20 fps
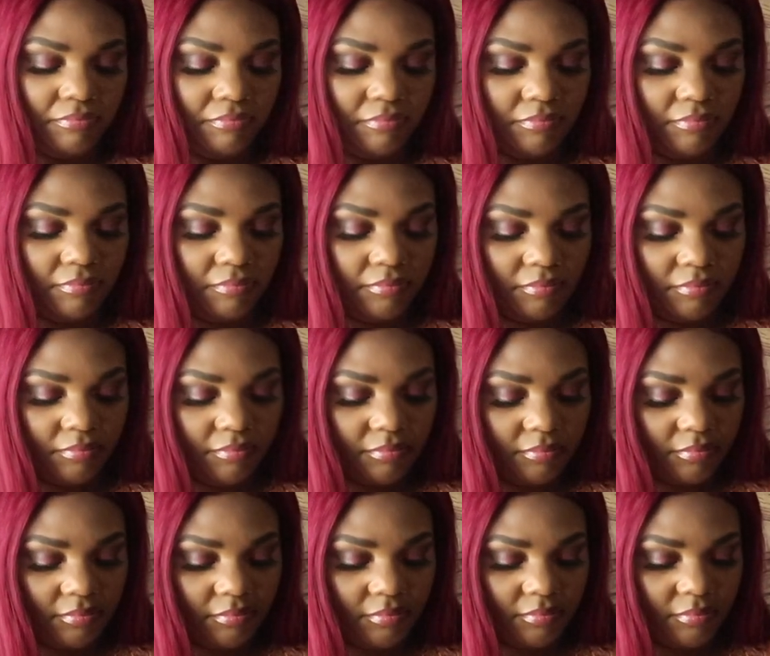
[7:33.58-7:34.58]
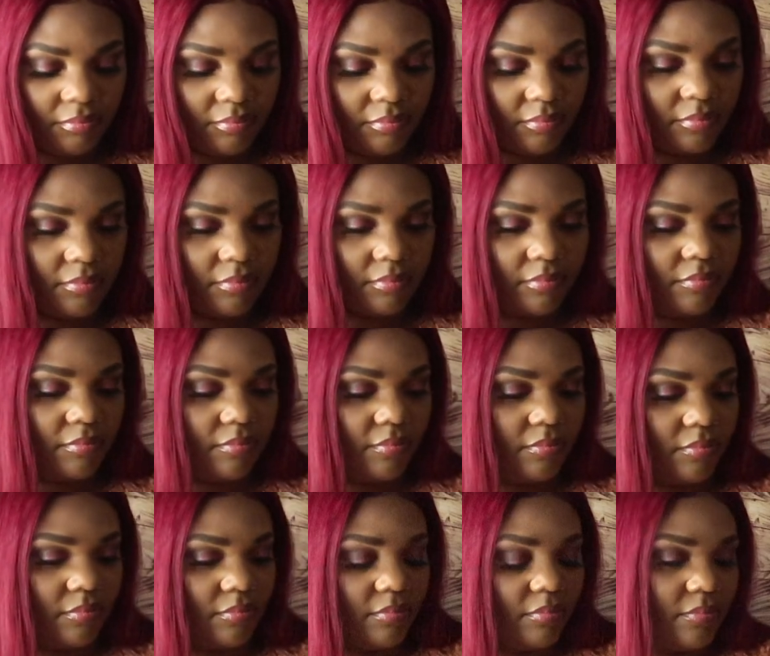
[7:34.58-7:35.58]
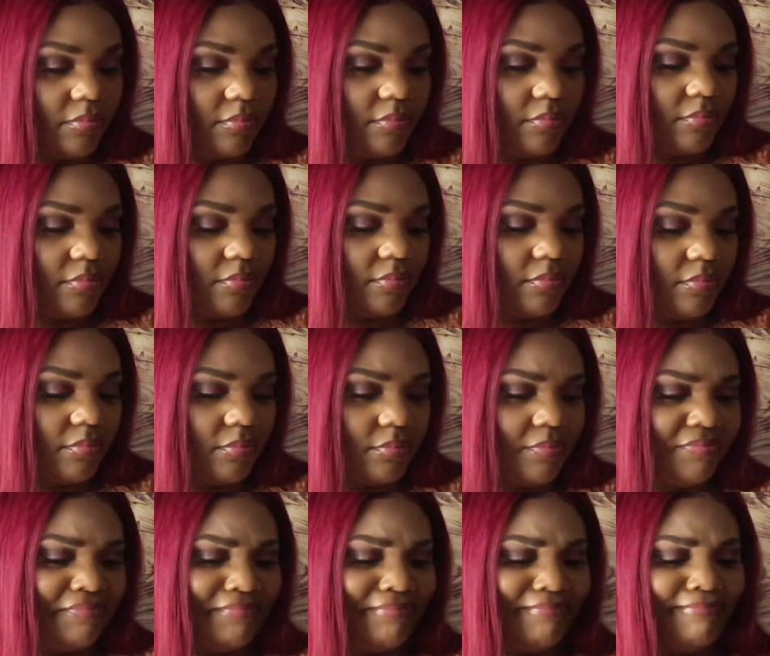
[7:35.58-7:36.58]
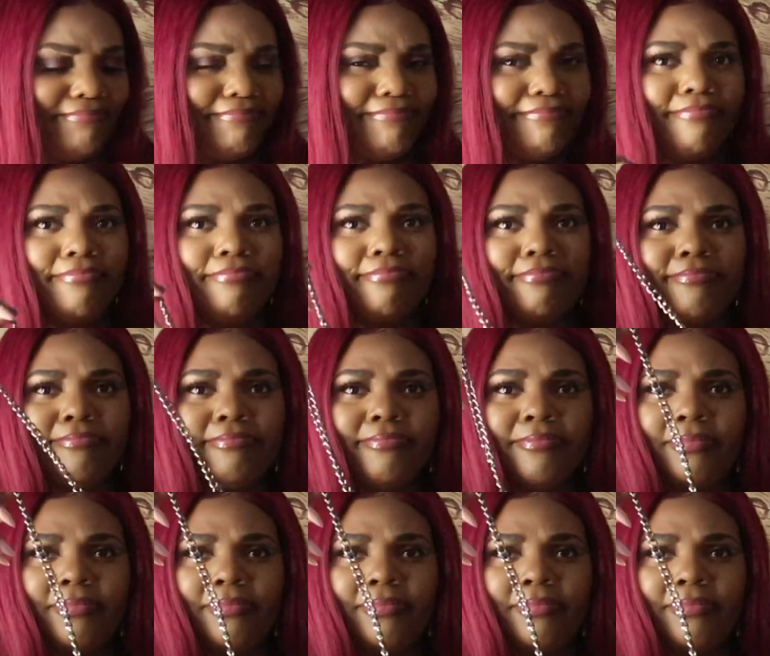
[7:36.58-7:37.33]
No one is speaking in this clip.